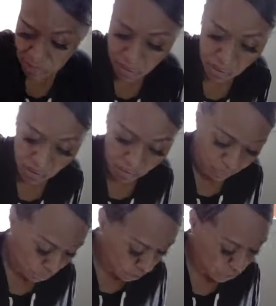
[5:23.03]

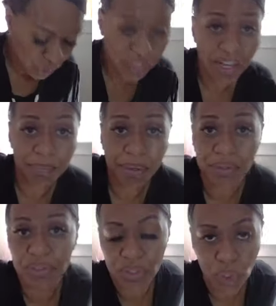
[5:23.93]
Yeah. What else did I
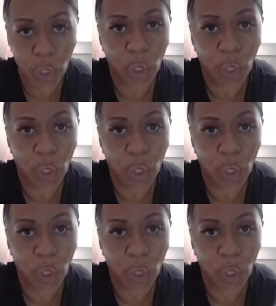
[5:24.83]
purchase?